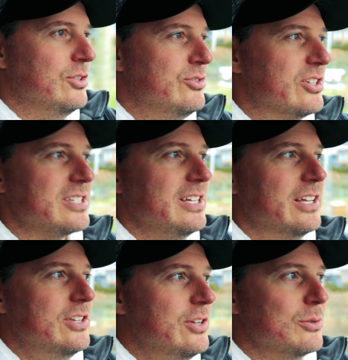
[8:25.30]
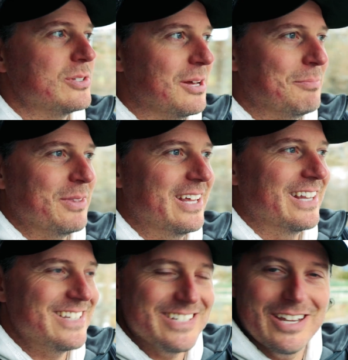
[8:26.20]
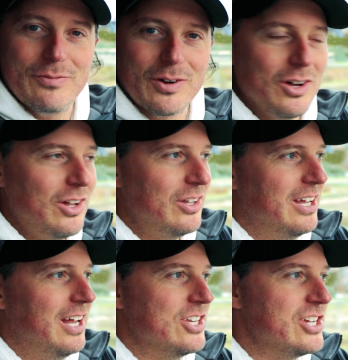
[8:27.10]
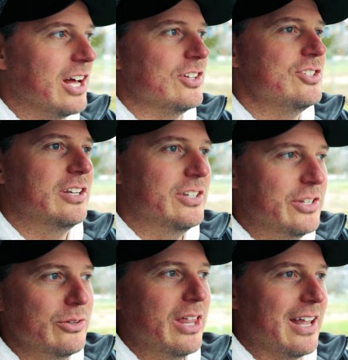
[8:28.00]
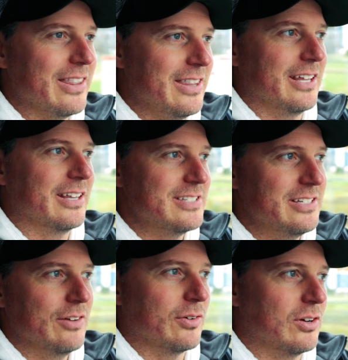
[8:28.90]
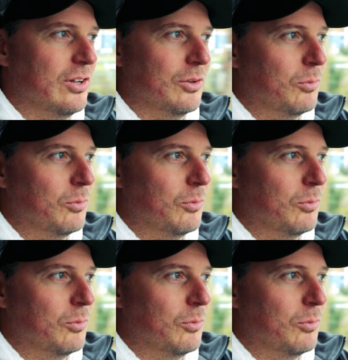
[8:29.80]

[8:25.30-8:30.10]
you just need to do something that's difficult, I challenge you to do that thing that's difficult.